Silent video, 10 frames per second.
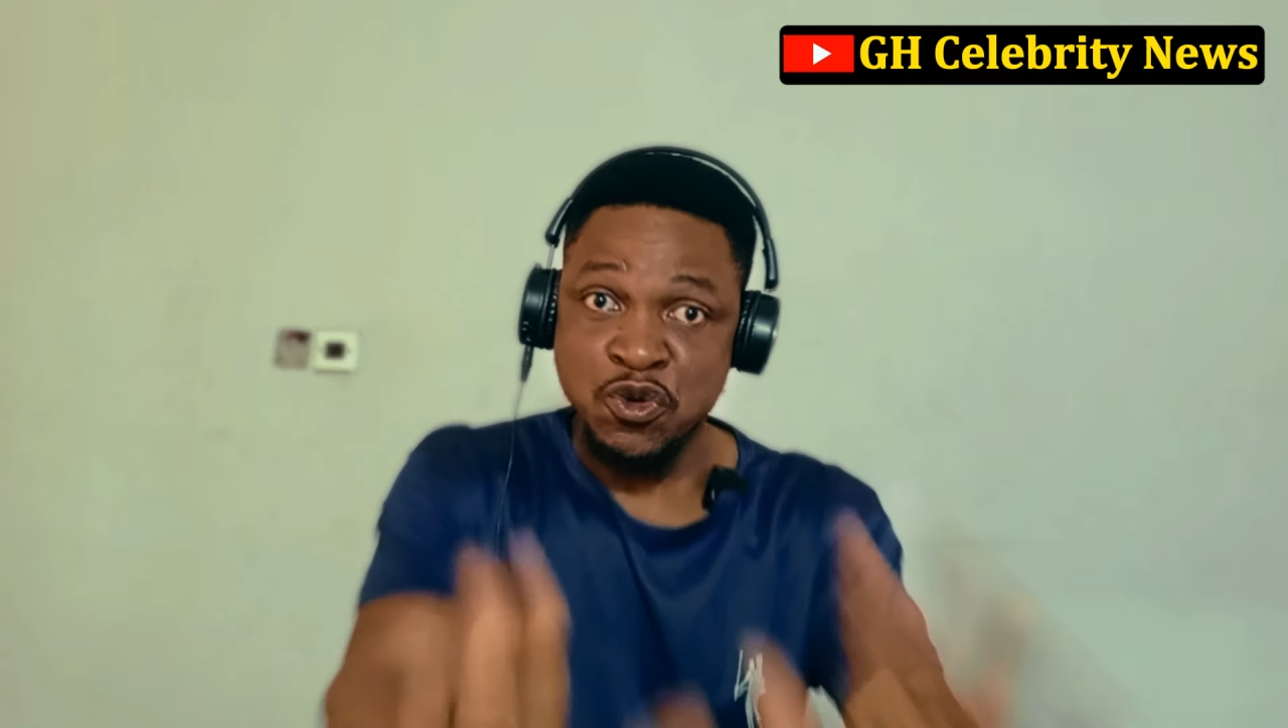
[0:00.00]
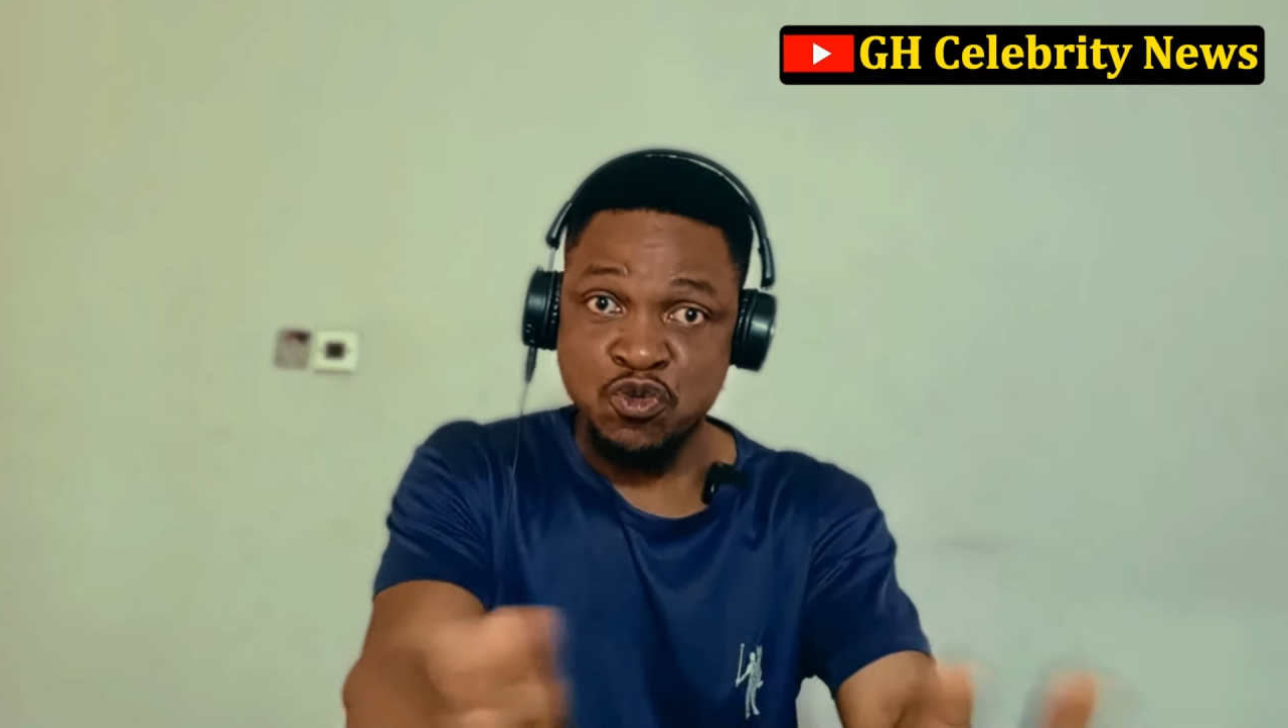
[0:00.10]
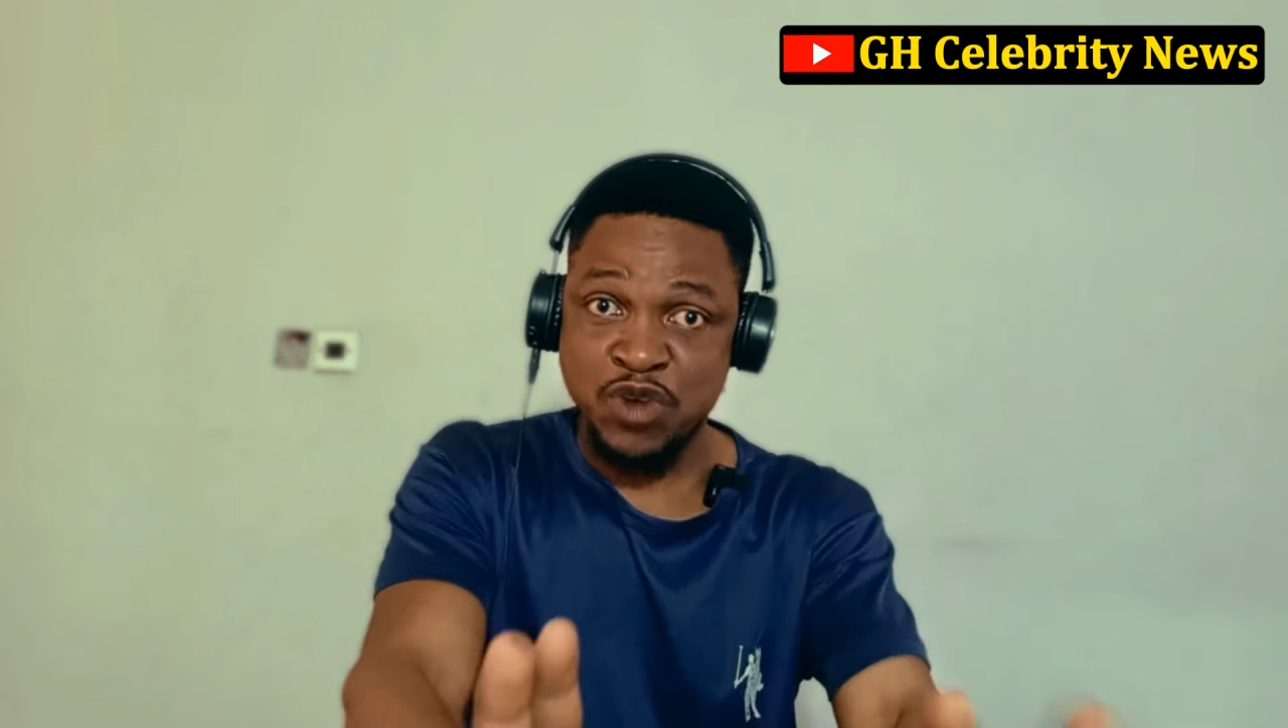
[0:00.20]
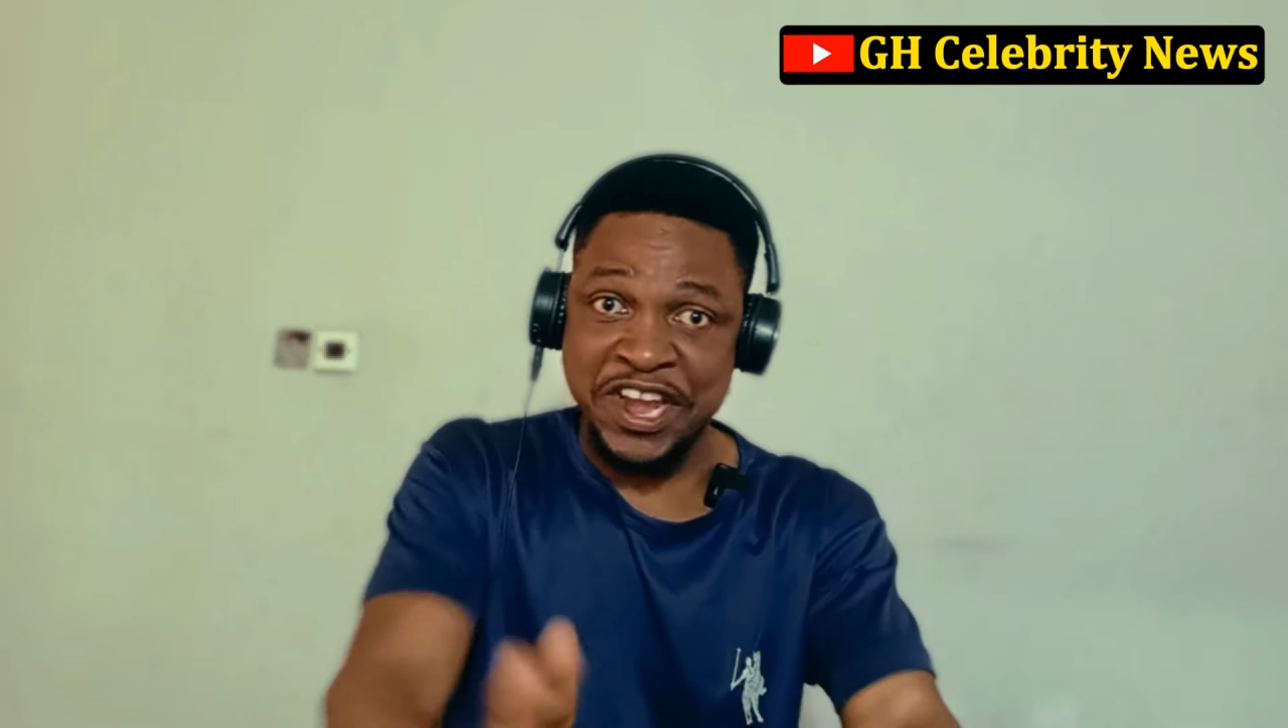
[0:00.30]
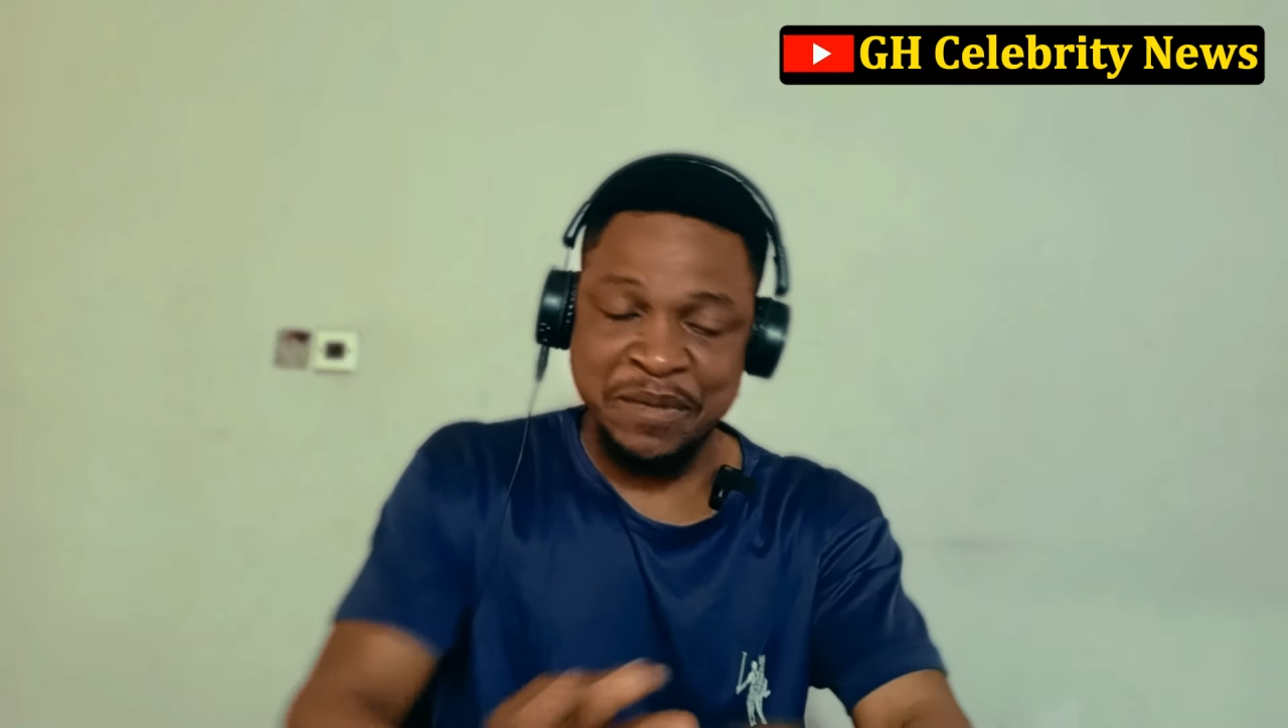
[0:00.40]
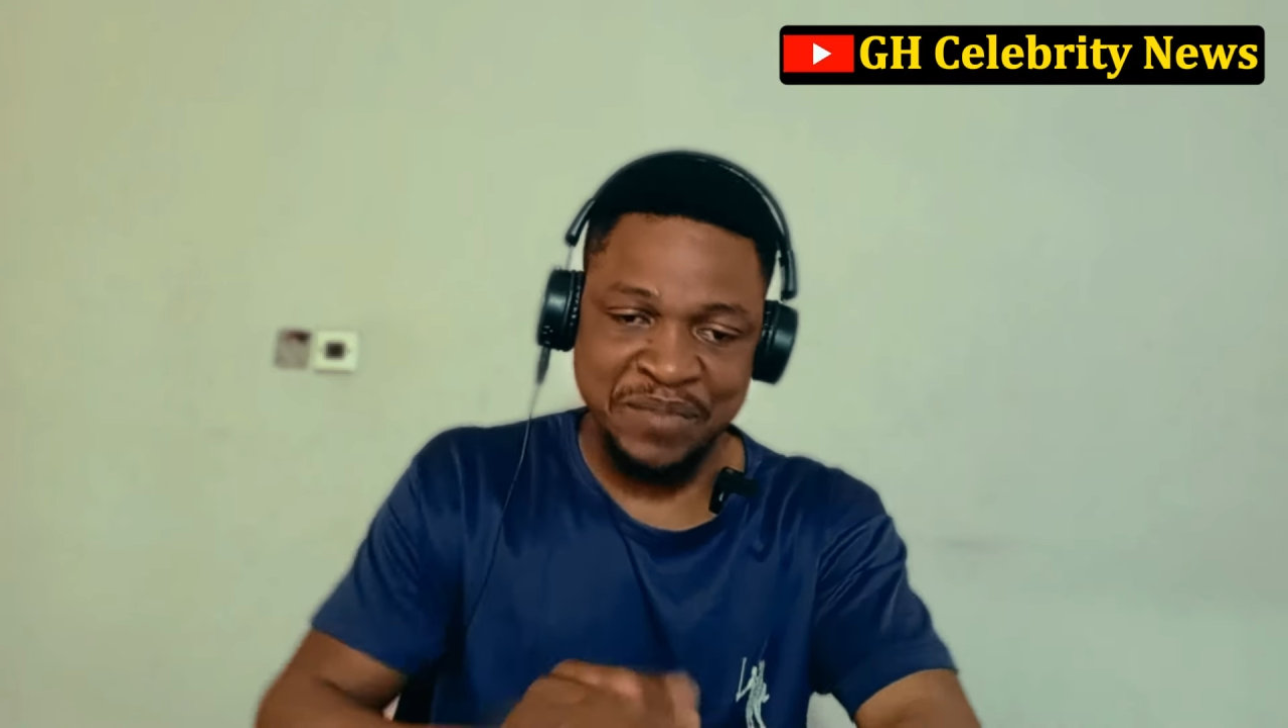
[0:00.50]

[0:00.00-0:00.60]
Wait a